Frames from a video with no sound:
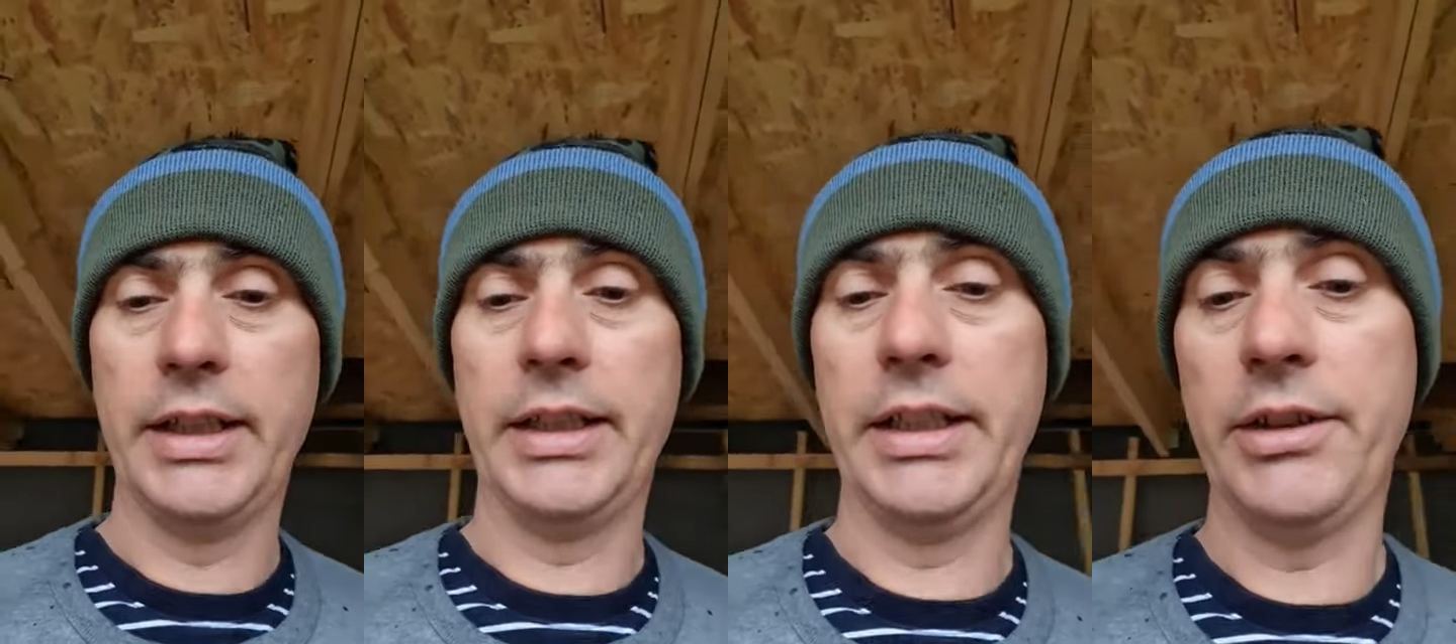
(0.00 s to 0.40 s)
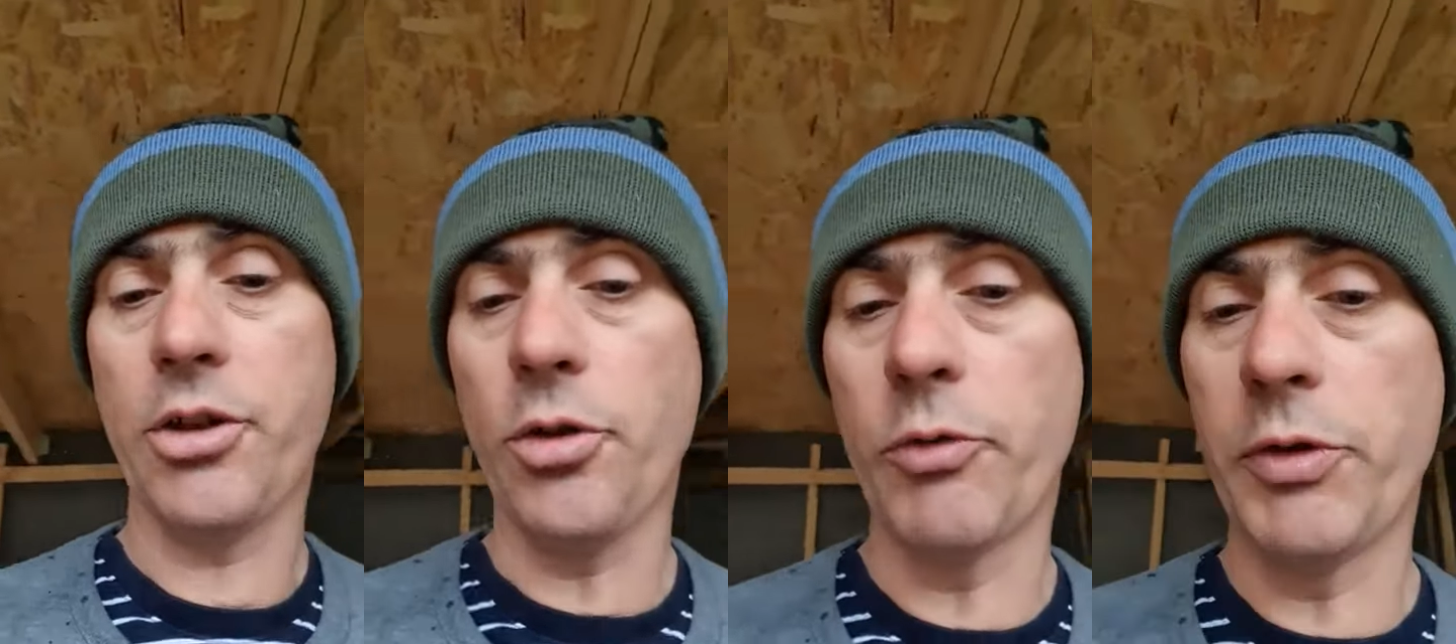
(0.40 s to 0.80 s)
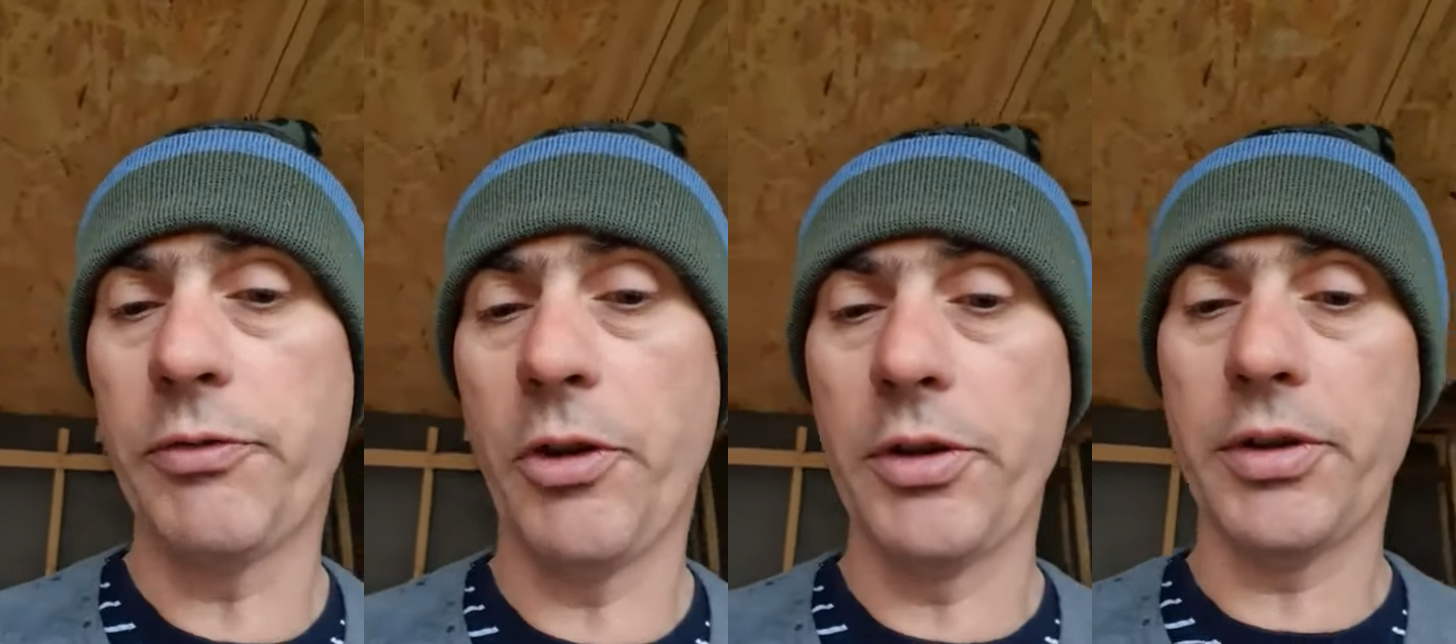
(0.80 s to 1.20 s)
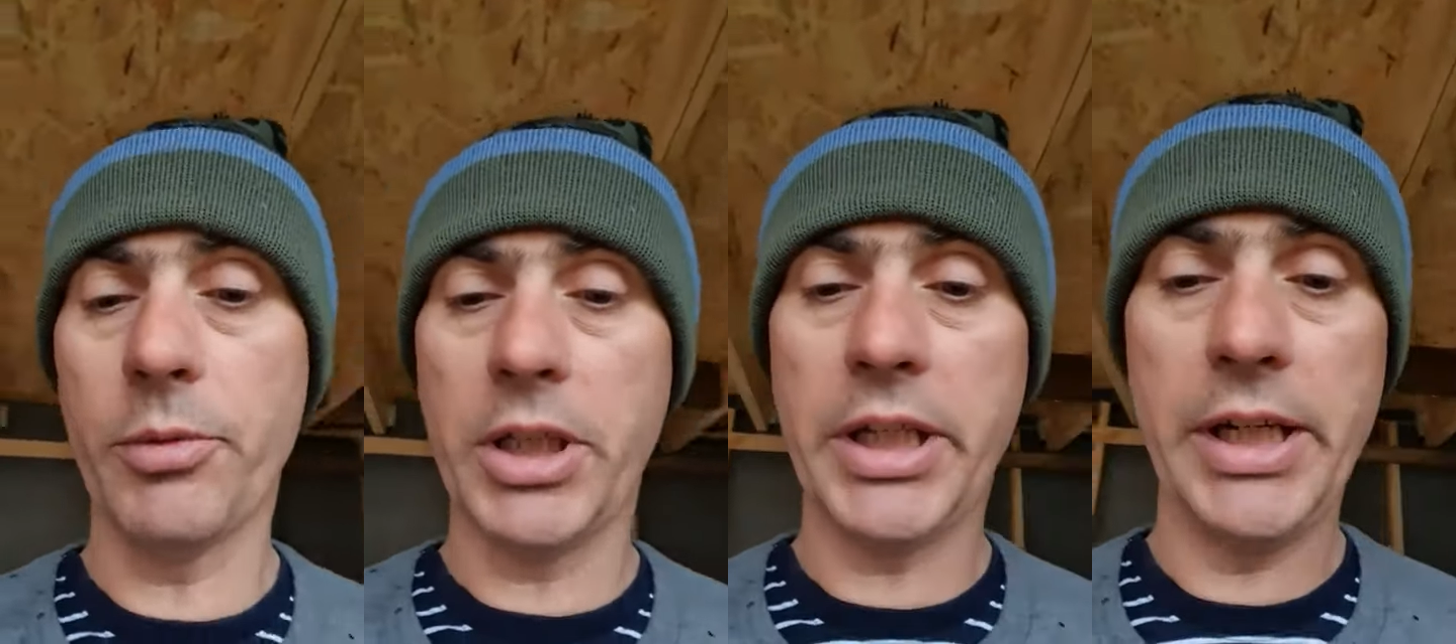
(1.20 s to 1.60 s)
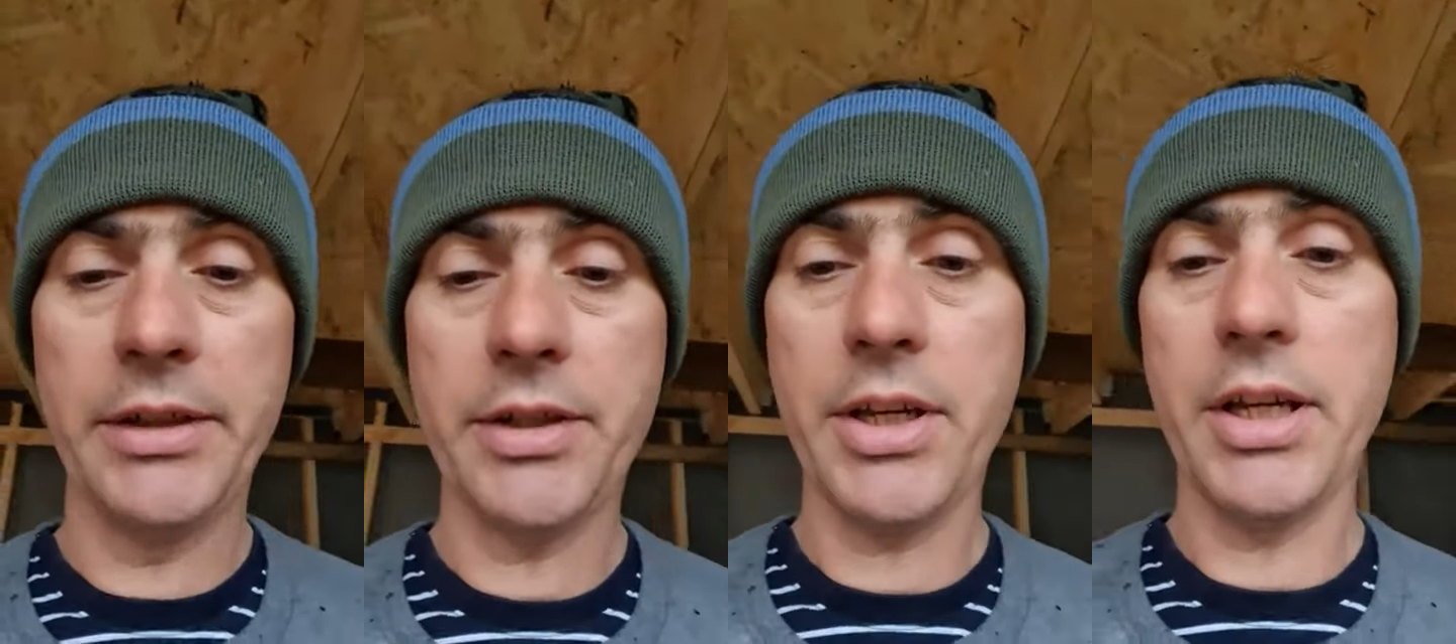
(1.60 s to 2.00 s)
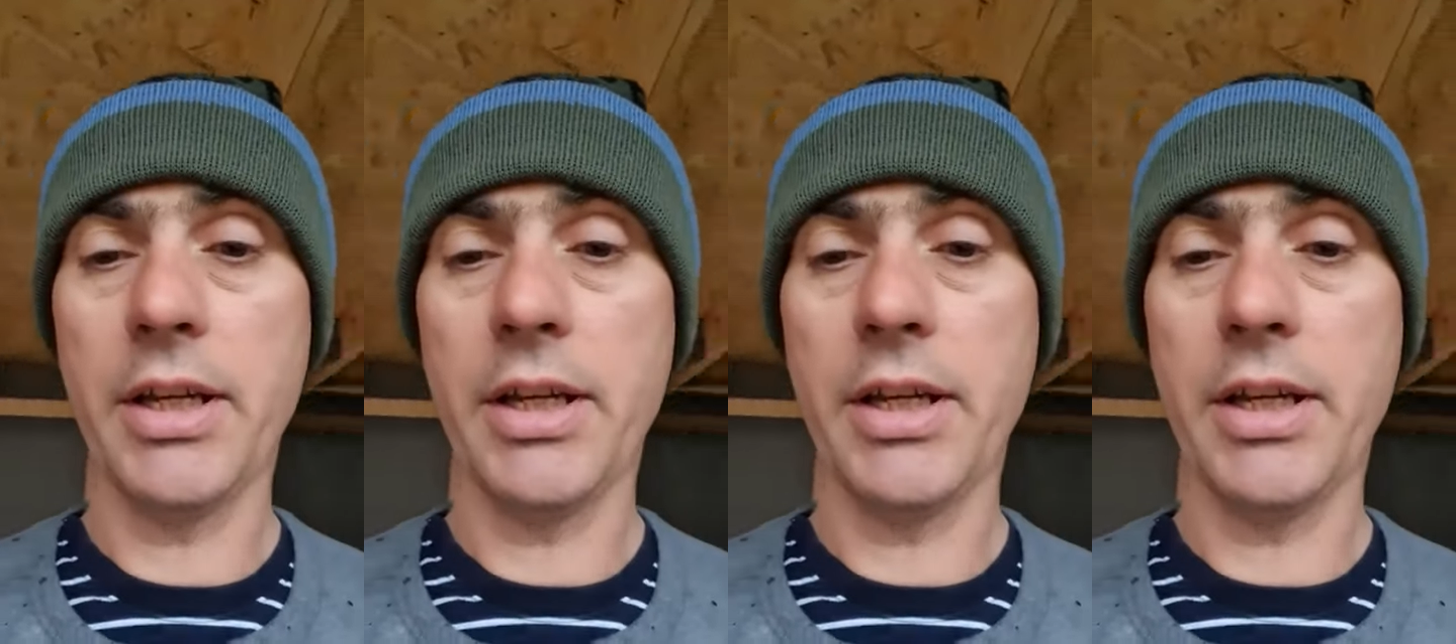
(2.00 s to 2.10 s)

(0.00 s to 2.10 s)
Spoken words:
I got the roof on at the weekend